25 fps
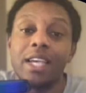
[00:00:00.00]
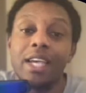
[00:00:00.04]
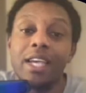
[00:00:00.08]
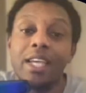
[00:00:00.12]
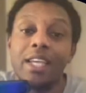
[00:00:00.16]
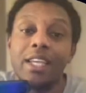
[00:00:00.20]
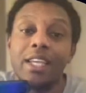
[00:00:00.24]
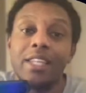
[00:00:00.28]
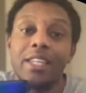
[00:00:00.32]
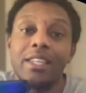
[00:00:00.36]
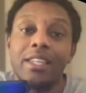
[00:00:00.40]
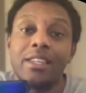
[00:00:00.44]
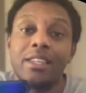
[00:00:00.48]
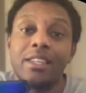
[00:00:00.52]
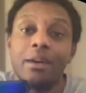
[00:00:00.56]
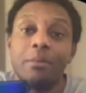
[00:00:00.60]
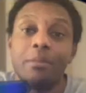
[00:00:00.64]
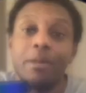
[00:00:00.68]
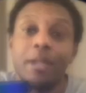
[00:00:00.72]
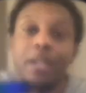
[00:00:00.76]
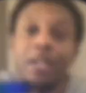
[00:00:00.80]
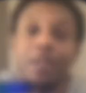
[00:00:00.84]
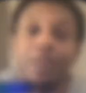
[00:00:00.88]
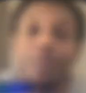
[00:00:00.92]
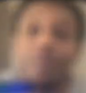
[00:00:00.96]
a
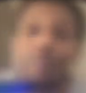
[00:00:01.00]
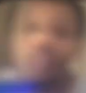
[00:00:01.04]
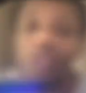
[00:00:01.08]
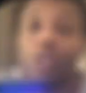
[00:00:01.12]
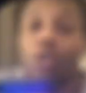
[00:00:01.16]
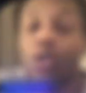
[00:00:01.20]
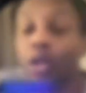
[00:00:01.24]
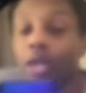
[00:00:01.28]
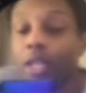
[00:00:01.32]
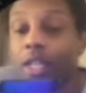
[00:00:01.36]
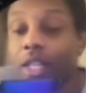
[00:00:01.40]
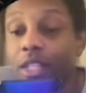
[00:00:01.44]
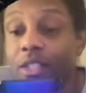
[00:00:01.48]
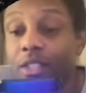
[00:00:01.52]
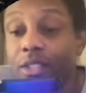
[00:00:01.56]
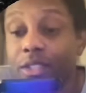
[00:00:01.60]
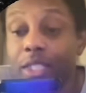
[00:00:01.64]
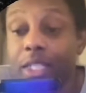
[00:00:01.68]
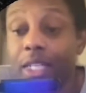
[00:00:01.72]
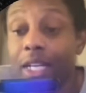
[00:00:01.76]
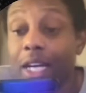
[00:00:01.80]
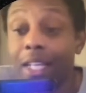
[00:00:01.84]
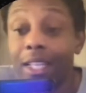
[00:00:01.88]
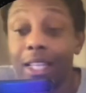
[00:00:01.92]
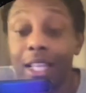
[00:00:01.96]
thumbnail. So another
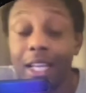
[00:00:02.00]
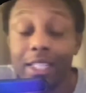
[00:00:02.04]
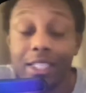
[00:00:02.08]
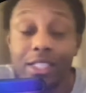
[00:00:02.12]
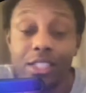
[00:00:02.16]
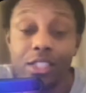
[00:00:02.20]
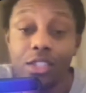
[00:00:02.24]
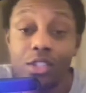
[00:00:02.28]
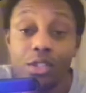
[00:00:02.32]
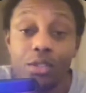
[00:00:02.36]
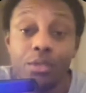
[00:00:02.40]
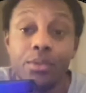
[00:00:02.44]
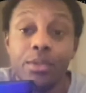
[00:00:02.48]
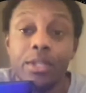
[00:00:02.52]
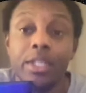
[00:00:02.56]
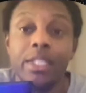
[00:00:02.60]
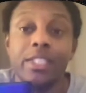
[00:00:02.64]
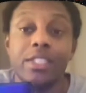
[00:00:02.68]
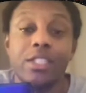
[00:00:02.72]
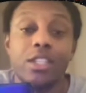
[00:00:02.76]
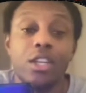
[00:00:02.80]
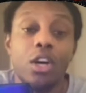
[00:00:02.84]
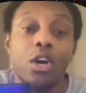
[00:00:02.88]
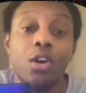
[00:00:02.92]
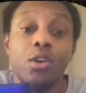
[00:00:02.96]
thing I like to do
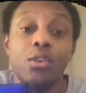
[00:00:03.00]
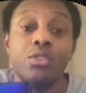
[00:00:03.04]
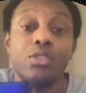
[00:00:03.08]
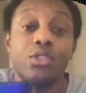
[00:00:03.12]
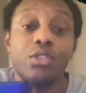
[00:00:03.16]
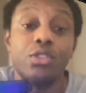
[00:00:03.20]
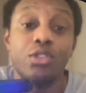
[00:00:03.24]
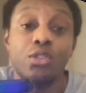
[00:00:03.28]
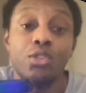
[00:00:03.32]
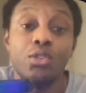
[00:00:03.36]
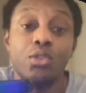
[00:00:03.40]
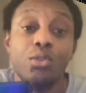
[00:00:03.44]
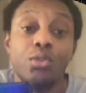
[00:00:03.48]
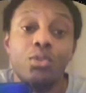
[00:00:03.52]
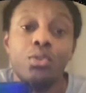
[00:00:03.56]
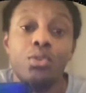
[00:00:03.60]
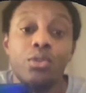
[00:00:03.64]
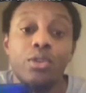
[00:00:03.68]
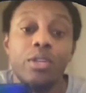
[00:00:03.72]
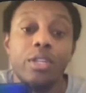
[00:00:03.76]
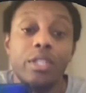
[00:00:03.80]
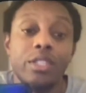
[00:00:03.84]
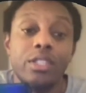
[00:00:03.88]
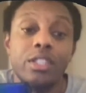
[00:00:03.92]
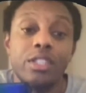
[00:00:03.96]
is go to
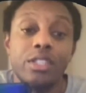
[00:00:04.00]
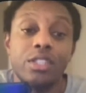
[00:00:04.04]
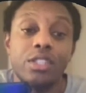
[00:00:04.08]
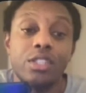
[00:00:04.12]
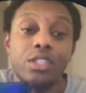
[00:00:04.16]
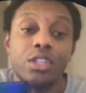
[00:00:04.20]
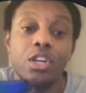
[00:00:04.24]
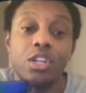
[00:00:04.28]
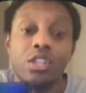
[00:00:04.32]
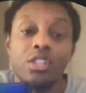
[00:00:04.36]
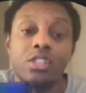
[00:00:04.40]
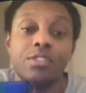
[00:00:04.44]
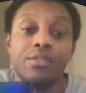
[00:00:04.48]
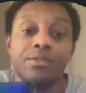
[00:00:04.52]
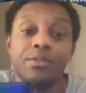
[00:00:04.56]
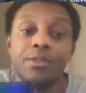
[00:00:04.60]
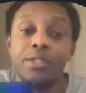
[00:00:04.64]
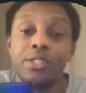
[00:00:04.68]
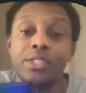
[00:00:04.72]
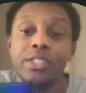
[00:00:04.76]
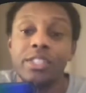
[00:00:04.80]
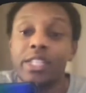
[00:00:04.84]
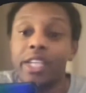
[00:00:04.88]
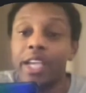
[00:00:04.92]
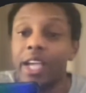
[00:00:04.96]
Google and just search for
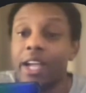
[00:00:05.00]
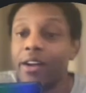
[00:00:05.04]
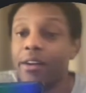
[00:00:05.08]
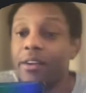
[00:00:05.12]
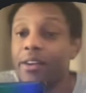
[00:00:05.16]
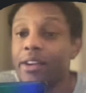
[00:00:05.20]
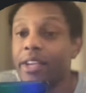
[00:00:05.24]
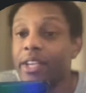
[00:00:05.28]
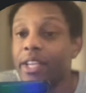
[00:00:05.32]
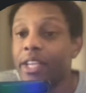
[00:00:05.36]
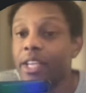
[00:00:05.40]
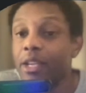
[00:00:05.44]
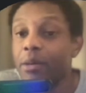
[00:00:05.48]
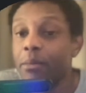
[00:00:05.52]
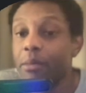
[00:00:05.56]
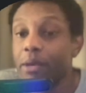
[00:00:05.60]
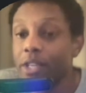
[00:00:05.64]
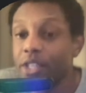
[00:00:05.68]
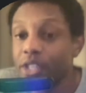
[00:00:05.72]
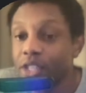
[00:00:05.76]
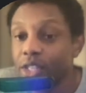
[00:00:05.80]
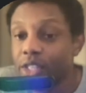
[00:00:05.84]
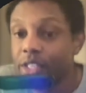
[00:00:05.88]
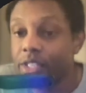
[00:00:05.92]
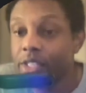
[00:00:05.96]
scary
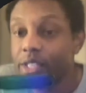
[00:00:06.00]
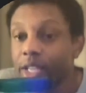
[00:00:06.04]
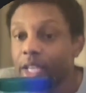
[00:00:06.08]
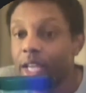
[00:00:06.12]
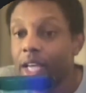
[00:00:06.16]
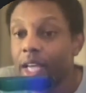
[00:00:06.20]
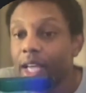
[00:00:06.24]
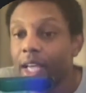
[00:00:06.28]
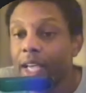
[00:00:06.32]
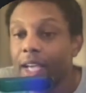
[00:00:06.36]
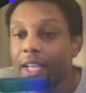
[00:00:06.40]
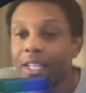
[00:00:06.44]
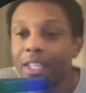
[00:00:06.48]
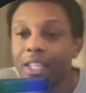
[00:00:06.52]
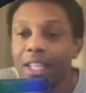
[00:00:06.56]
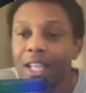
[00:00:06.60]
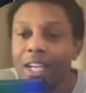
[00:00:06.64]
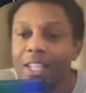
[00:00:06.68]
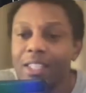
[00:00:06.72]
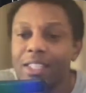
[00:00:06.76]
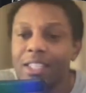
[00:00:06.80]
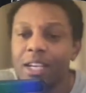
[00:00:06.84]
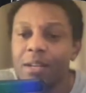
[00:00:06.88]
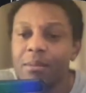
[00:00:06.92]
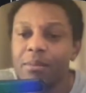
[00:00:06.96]
images. And a
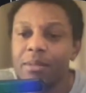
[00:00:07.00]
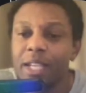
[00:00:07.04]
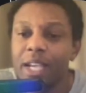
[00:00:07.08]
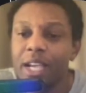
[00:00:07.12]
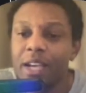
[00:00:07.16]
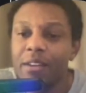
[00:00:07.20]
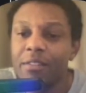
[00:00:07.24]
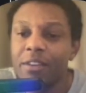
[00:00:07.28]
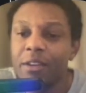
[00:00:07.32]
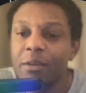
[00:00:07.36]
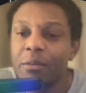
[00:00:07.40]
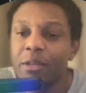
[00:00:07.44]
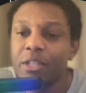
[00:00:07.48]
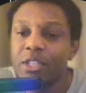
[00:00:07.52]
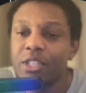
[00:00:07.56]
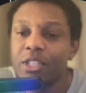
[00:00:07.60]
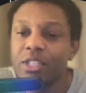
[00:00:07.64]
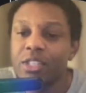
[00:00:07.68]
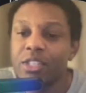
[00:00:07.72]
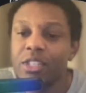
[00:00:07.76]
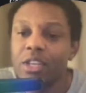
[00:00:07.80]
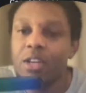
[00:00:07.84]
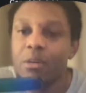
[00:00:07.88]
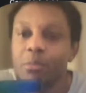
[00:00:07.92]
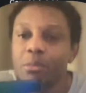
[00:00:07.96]
lot of times they have
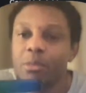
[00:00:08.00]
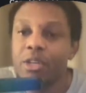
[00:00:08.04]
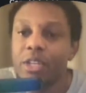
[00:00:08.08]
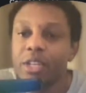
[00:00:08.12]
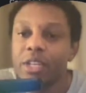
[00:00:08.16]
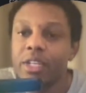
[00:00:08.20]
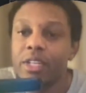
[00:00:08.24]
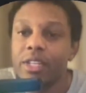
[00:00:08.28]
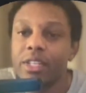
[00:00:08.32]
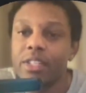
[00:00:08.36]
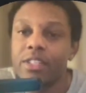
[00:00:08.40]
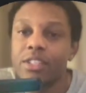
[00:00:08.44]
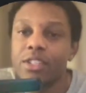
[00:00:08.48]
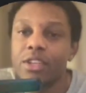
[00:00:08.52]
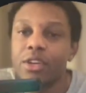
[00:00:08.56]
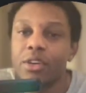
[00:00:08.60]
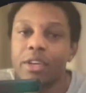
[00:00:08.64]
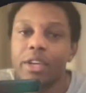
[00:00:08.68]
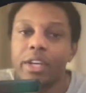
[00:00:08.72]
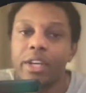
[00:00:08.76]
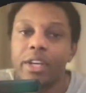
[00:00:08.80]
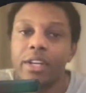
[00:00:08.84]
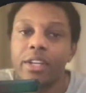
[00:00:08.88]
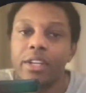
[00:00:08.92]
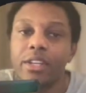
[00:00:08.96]
images that are pretty good. So
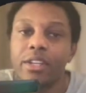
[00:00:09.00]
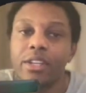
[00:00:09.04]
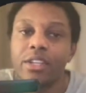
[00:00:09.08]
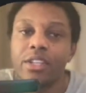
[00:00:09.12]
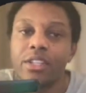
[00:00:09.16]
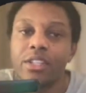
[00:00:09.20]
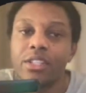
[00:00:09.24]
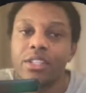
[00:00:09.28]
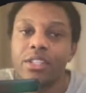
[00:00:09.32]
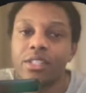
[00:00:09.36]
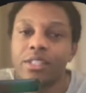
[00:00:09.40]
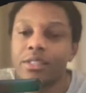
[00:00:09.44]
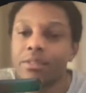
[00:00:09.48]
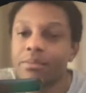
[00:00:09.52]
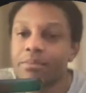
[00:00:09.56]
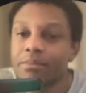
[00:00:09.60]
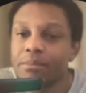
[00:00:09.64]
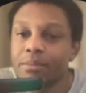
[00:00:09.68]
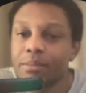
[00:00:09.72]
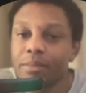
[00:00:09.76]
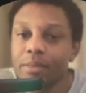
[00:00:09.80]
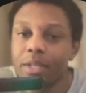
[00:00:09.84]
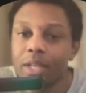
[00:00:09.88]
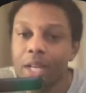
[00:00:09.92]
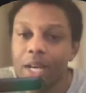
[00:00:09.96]
here you can just
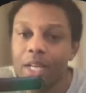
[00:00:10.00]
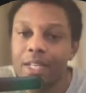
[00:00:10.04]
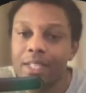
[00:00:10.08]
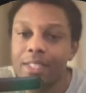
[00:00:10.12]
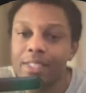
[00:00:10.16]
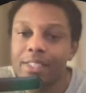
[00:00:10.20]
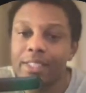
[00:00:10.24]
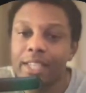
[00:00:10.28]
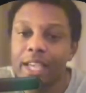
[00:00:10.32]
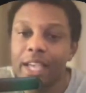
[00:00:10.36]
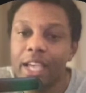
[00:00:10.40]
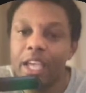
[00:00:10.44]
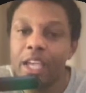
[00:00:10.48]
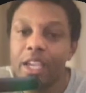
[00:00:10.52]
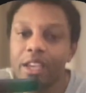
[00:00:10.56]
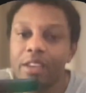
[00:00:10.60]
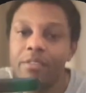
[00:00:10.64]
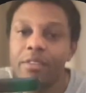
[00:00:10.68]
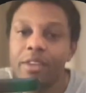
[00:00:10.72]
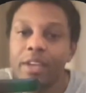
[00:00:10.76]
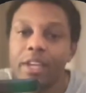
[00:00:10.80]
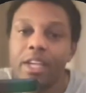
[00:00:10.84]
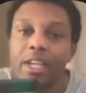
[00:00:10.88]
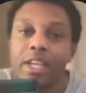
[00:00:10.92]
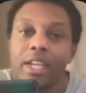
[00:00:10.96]
kind of
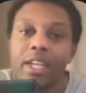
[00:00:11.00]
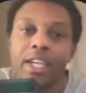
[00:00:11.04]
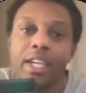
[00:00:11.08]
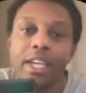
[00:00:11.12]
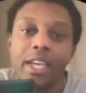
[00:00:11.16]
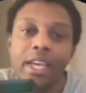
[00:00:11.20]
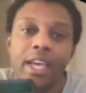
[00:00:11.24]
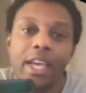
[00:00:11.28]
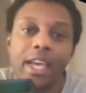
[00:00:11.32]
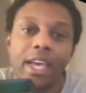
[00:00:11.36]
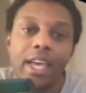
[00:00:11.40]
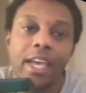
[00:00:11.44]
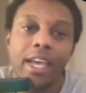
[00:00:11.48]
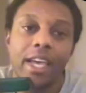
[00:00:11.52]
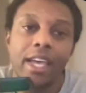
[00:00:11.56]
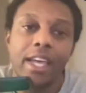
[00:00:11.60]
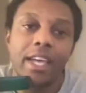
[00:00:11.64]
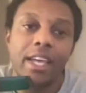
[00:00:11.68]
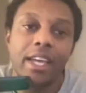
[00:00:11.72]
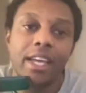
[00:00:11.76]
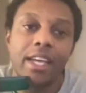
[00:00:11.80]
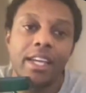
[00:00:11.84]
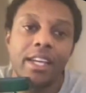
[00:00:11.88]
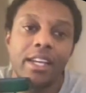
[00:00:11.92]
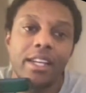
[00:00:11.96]
save
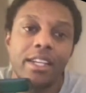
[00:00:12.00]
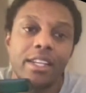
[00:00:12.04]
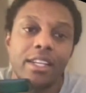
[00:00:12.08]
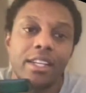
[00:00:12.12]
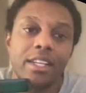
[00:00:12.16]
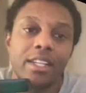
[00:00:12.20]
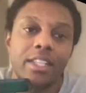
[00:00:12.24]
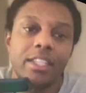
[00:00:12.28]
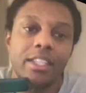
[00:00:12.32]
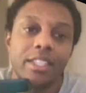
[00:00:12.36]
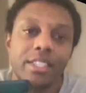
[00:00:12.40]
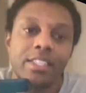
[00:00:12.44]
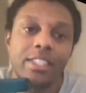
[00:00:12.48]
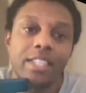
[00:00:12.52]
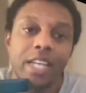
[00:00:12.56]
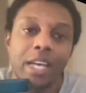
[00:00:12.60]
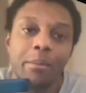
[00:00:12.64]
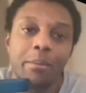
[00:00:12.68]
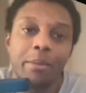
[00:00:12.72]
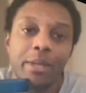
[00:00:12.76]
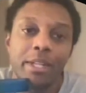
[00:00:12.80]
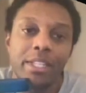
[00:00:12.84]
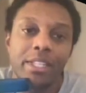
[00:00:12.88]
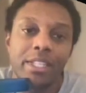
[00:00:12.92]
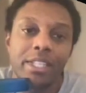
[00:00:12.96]
and
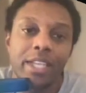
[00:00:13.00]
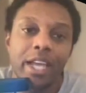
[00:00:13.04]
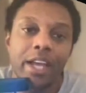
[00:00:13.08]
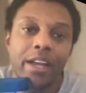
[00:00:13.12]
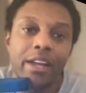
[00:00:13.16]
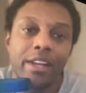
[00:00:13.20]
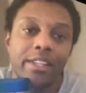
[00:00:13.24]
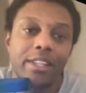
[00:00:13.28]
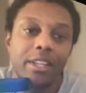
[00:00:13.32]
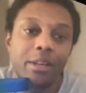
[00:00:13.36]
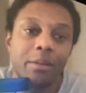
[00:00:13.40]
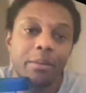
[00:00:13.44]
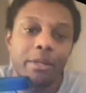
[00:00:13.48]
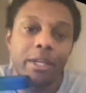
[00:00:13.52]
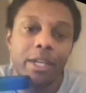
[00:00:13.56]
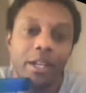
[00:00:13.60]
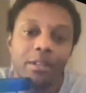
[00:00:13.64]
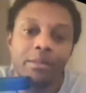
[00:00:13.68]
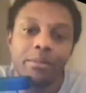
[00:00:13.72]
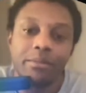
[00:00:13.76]
type in scary thumbnail,